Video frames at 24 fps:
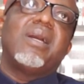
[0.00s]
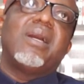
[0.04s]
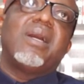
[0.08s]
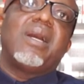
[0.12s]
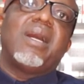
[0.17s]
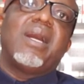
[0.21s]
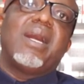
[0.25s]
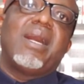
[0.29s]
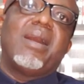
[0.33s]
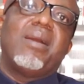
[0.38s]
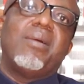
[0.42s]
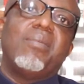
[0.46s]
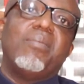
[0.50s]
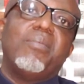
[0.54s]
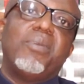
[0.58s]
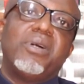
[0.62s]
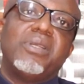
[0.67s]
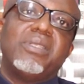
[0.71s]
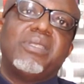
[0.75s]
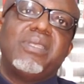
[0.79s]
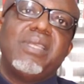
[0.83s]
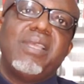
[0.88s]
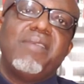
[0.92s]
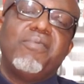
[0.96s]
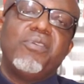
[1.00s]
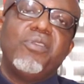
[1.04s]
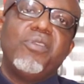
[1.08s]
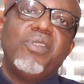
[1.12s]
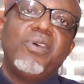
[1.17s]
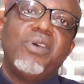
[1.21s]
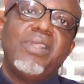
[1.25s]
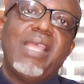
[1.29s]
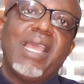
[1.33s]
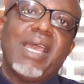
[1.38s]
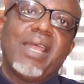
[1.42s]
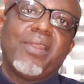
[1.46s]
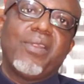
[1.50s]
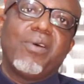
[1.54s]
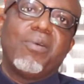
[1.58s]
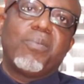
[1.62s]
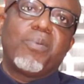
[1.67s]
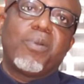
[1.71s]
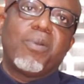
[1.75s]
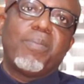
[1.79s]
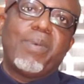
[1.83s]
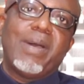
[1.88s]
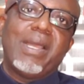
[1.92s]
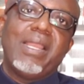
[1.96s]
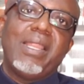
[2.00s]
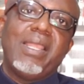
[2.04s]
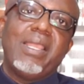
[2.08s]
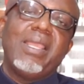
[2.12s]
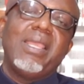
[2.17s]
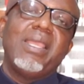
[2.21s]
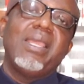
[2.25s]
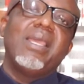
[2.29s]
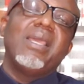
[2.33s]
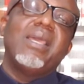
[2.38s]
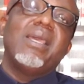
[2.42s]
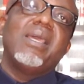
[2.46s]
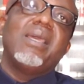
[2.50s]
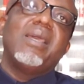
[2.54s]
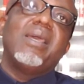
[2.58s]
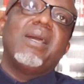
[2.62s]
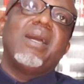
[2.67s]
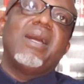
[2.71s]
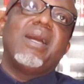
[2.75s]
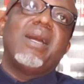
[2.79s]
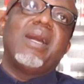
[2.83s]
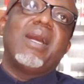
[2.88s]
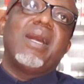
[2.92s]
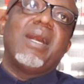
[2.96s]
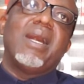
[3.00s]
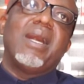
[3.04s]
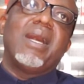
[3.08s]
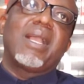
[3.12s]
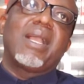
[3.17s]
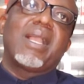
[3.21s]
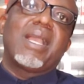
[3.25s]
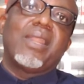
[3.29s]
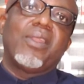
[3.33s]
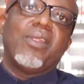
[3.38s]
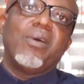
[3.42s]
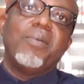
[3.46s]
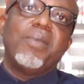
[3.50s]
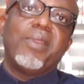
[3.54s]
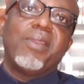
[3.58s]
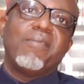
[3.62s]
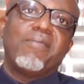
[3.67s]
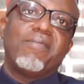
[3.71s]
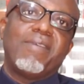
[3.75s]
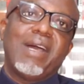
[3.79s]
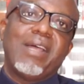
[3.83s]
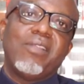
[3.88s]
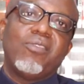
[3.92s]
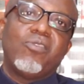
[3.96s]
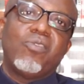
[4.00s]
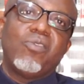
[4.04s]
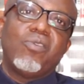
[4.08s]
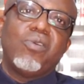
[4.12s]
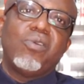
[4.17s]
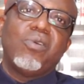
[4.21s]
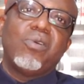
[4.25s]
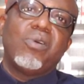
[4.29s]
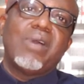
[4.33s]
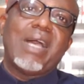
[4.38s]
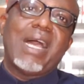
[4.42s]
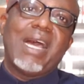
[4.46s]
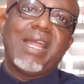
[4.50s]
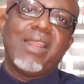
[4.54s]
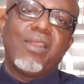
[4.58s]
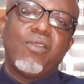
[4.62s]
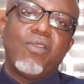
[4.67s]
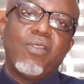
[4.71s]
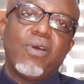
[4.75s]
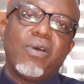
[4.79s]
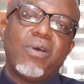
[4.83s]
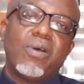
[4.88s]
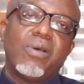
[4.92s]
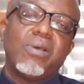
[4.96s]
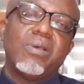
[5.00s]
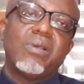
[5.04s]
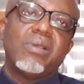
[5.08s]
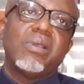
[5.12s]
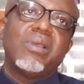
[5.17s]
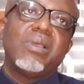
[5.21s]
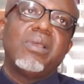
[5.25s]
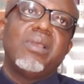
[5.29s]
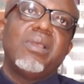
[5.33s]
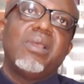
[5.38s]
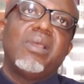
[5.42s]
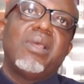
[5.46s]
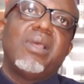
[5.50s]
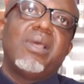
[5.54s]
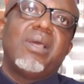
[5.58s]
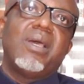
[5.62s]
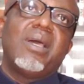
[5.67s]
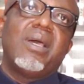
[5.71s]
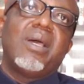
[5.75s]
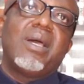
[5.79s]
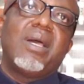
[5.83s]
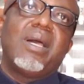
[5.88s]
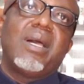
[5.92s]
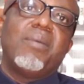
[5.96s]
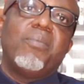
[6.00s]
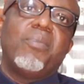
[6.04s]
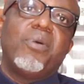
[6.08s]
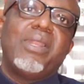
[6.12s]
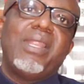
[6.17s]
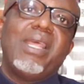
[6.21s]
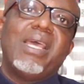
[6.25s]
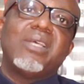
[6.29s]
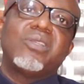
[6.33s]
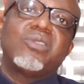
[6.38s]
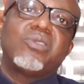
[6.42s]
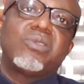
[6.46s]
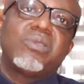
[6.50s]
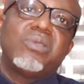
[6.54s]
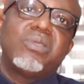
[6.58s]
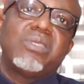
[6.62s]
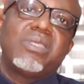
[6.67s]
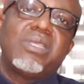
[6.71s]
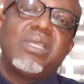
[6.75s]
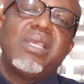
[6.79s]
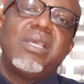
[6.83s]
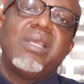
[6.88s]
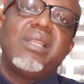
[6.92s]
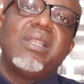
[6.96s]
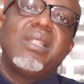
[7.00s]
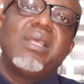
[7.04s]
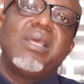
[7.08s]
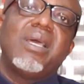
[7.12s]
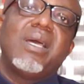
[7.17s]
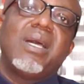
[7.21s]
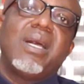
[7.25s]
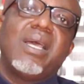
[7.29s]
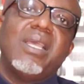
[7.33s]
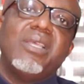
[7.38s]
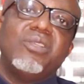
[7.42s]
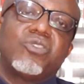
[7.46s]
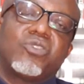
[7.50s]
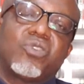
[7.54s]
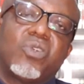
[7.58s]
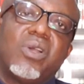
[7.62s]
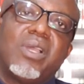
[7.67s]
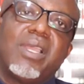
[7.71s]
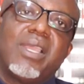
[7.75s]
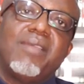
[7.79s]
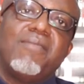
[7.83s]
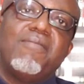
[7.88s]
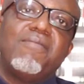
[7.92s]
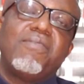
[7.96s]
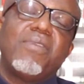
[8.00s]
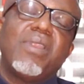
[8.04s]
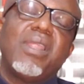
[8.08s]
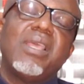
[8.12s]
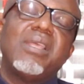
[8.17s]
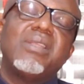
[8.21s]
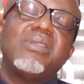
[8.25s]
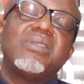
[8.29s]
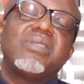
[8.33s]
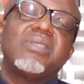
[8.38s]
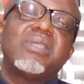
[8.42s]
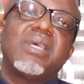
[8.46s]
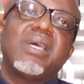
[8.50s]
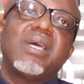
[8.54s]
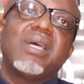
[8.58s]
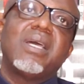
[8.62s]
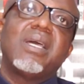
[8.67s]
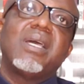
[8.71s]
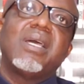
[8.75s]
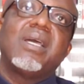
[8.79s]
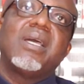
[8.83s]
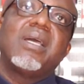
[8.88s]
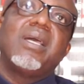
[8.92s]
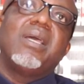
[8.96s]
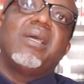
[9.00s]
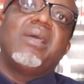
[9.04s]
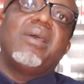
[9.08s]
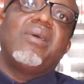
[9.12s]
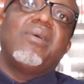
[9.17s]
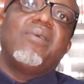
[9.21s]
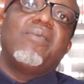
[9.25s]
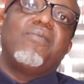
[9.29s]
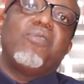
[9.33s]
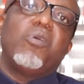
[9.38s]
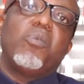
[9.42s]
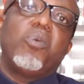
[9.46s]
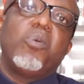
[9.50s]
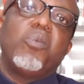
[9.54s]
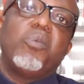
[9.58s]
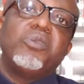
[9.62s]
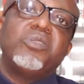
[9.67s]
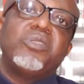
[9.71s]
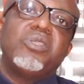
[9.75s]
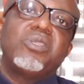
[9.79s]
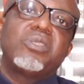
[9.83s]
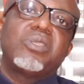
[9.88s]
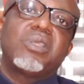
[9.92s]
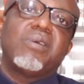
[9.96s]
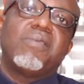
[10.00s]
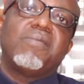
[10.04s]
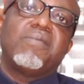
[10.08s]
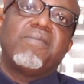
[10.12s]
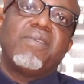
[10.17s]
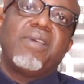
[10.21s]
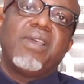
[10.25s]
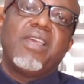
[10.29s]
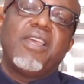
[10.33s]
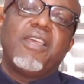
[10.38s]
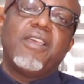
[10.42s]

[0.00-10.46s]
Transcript: But even though they are not properly, cannot be referred to hard law, but they are still a strong influence for purposes of